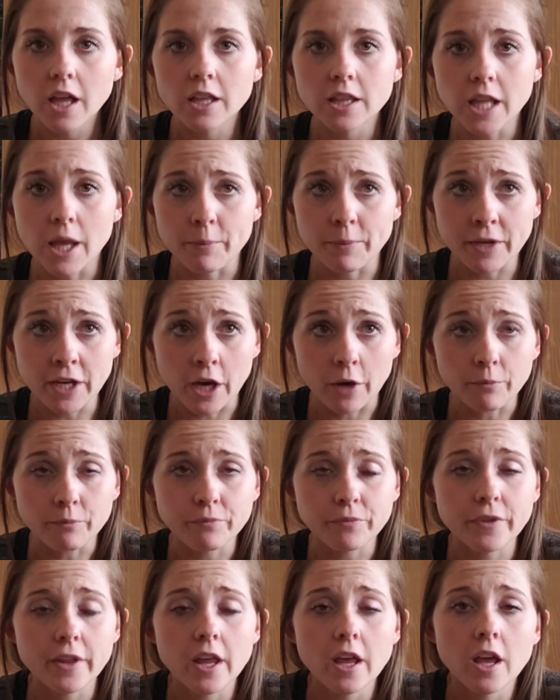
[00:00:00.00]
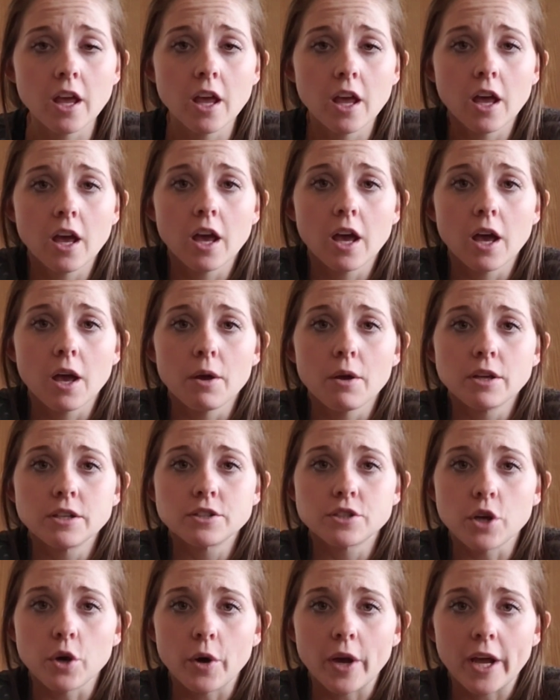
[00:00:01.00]
let me know.
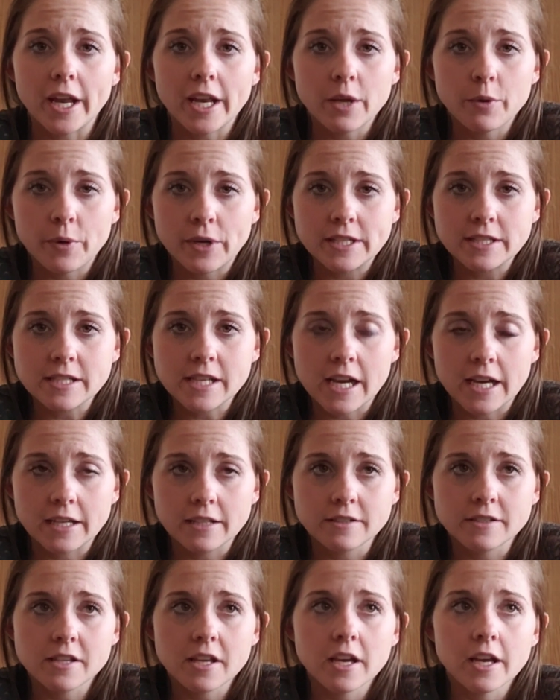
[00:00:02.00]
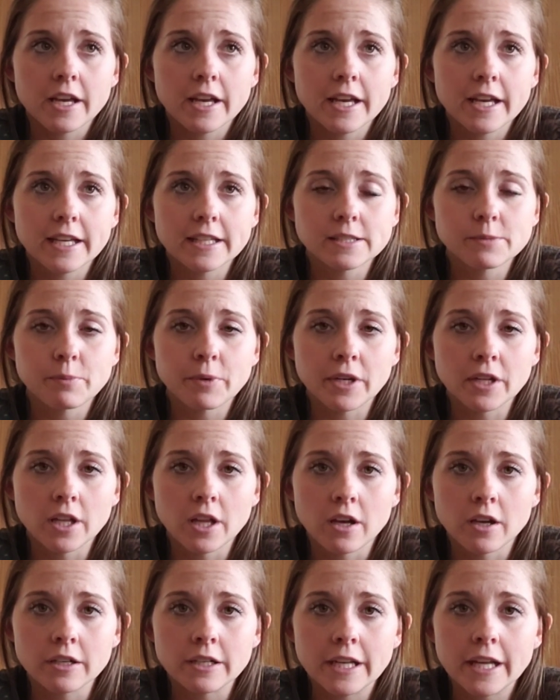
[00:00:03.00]
So anyways, guys, it's been a
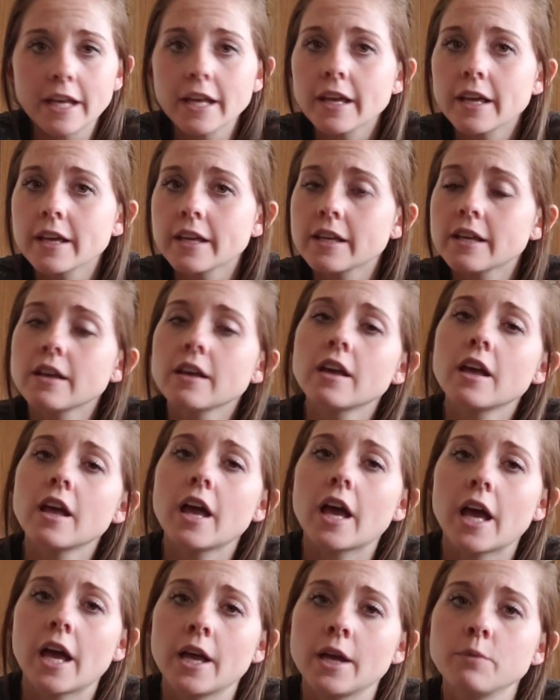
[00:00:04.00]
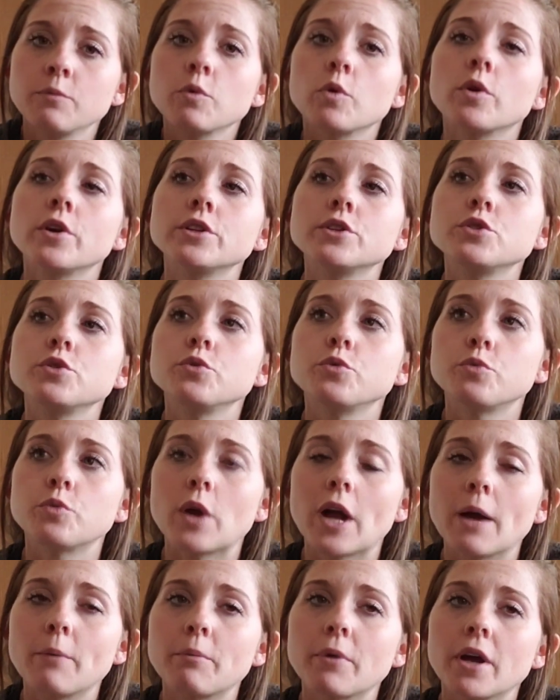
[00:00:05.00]
long day. I'm going to
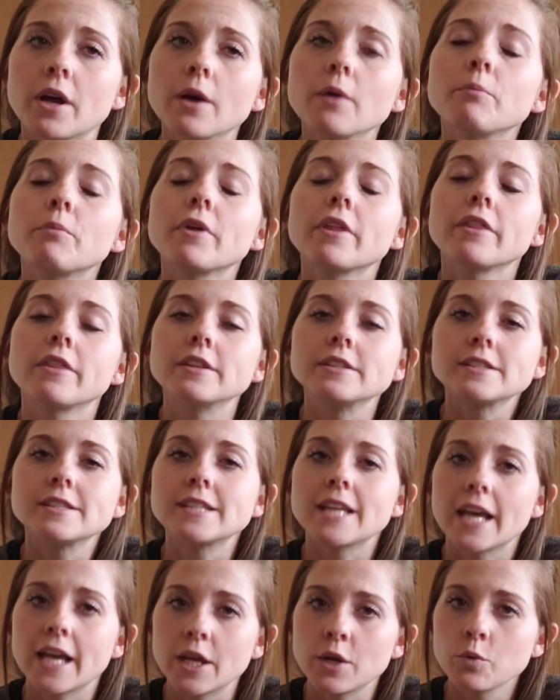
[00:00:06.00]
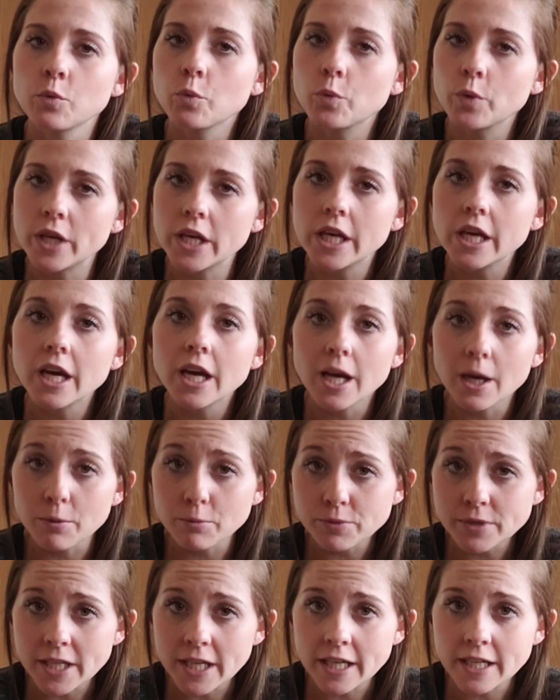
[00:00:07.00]
wrap up this 10-week
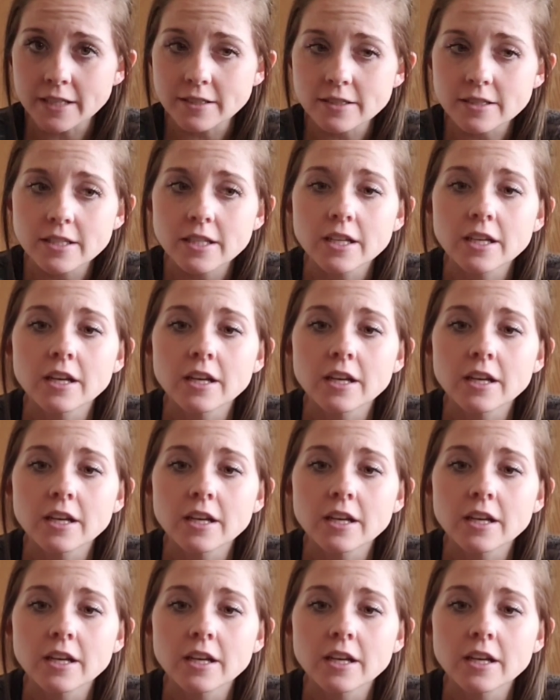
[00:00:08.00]
update.